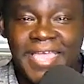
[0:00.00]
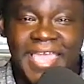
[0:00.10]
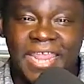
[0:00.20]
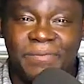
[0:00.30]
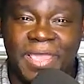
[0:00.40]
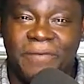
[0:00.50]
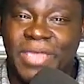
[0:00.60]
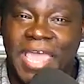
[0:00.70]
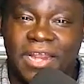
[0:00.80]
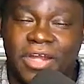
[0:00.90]
Anyway,
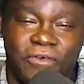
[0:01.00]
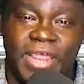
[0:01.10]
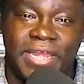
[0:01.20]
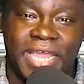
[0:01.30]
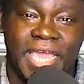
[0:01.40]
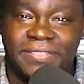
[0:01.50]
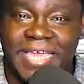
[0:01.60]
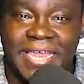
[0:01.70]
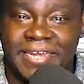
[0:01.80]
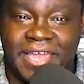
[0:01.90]
we had a great
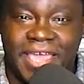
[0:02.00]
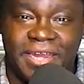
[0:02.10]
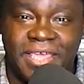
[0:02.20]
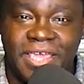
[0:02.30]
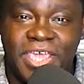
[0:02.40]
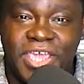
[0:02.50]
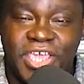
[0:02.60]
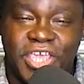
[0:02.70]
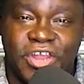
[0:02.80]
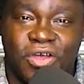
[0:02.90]
night that night.
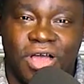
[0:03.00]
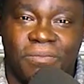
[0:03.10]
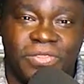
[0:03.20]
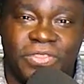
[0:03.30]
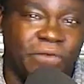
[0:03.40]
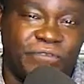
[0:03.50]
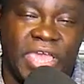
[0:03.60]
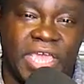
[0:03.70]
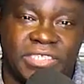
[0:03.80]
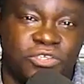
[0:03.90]
The
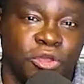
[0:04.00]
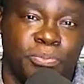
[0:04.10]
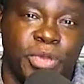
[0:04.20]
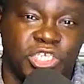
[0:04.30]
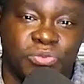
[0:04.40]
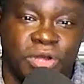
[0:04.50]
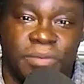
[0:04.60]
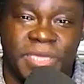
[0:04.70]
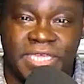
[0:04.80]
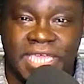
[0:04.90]
fans took pictures with
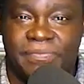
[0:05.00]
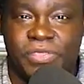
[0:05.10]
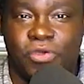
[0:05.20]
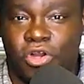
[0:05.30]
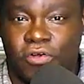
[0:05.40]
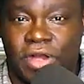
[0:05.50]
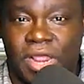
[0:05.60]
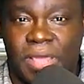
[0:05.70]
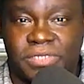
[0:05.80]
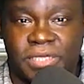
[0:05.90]
him. He gave the
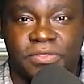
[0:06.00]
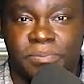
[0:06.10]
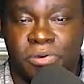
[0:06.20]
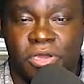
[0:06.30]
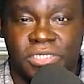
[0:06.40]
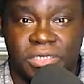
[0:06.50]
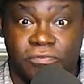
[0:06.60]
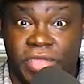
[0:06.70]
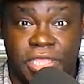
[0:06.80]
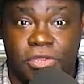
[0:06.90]
autographs in the books and the
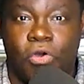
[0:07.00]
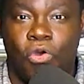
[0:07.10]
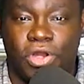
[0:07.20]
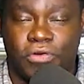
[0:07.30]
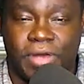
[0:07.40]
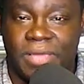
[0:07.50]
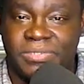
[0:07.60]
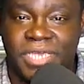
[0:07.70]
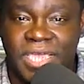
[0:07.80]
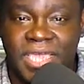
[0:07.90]
regular
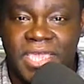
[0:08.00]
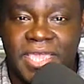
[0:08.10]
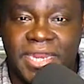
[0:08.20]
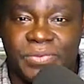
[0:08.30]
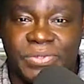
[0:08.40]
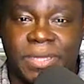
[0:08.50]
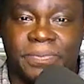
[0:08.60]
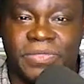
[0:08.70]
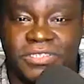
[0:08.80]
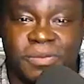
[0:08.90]
autographs. And it was
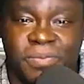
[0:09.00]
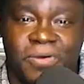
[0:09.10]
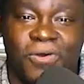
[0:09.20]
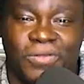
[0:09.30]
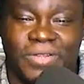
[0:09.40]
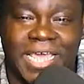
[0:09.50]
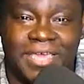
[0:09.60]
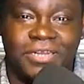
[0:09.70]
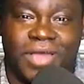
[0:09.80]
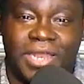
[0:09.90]
something to behold.
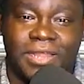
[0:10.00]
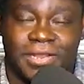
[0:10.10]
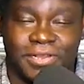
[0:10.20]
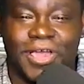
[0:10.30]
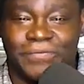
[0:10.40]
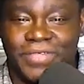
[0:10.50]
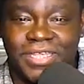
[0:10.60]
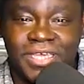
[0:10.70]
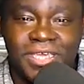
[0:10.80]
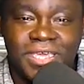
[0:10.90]
I loved it.
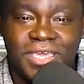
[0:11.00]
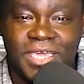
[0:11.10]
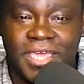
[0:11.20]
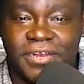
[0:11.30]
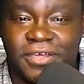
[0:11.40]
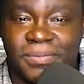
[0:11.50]
And